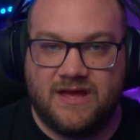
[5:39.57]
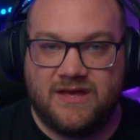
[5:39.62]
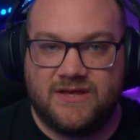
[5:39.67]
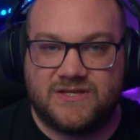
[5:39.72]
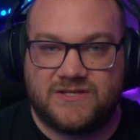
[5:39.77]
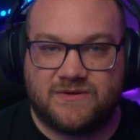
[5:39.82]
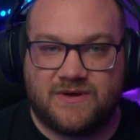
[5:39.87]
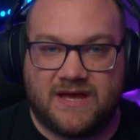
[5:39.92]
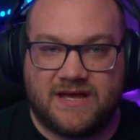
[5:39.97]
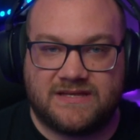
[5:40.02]

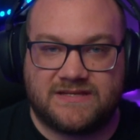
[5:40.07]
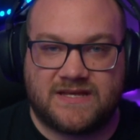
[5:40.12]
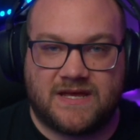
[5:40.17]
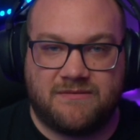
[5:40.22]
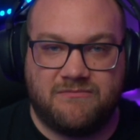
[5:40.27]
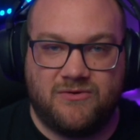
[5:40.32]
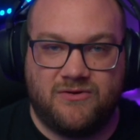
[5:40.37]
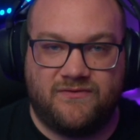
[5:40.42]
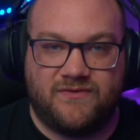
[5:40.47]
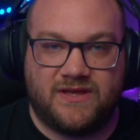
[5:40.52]
So as I
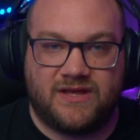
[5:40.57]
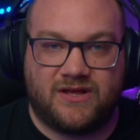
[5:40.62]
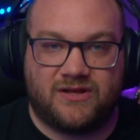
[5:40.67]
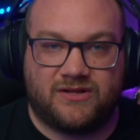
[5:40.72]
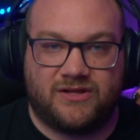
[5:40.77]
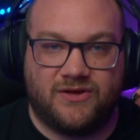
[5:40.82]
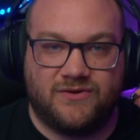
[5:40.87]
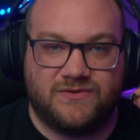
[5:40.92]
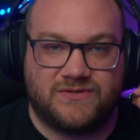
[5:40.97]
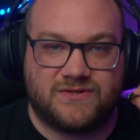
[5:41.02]
move it
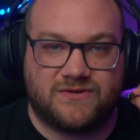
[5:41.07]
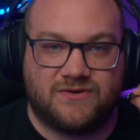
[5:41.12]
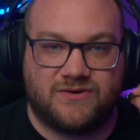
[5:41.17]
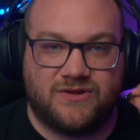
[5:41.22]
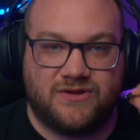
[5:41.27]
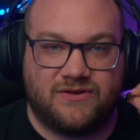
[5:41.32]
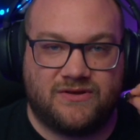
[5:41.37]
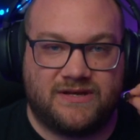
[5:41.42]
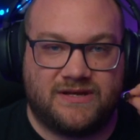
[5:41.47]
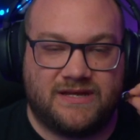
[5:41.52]
closer,
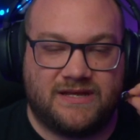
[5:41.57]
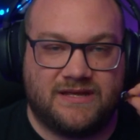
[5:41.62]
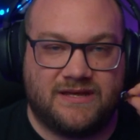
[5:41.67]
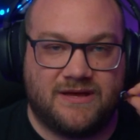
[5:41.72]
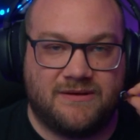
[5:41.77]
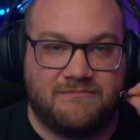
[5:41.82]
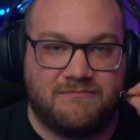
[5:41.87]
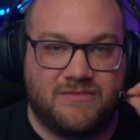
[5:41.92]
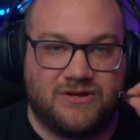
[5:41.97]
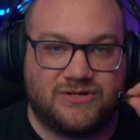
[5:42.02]
you're going to get
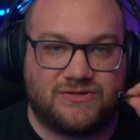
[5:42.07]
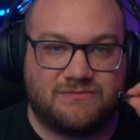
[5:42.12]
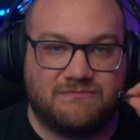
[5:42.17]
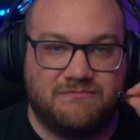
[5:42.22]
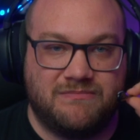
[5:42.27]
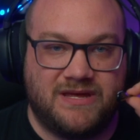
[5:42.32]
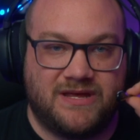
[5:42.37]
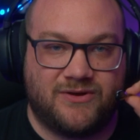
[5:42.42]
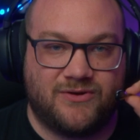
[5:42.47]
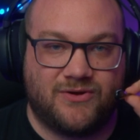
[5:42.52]
a much
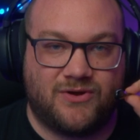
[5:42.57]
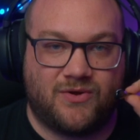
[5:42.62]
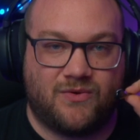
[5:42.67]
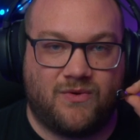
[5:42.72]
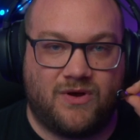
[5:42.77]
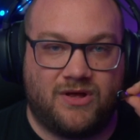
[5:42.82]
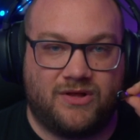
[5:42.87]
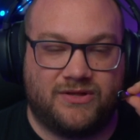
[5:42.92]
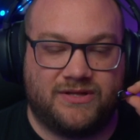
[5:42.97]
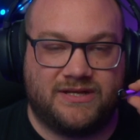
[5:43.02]
better
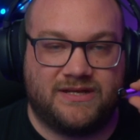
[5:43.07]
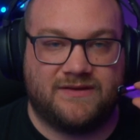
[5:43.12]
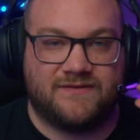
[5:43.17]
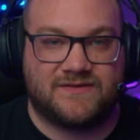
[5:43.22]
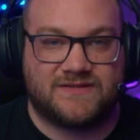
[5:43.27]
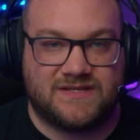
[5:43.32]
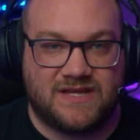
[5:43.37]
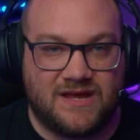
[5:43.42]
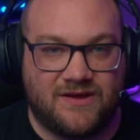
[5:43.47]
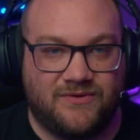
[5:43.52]
quality of
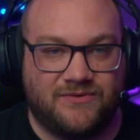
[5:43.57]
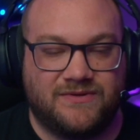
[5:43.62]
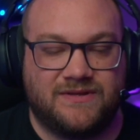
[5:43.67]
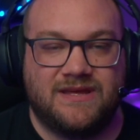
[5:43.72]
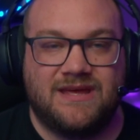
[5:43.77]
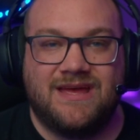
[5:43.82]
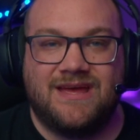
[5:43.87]
sound.